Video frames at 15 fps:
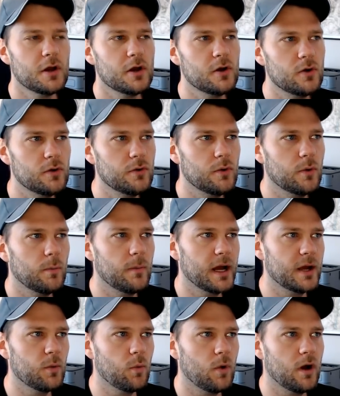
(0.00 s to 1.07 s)
who
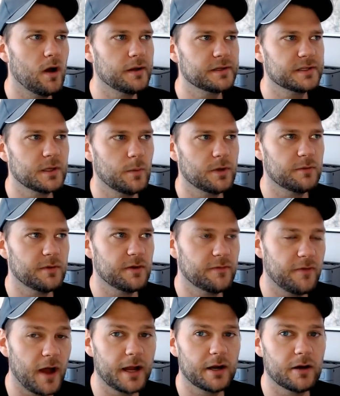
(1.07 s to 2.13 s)
might want someone to be
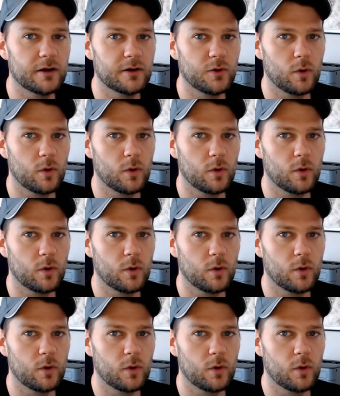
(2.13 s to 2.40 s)
fired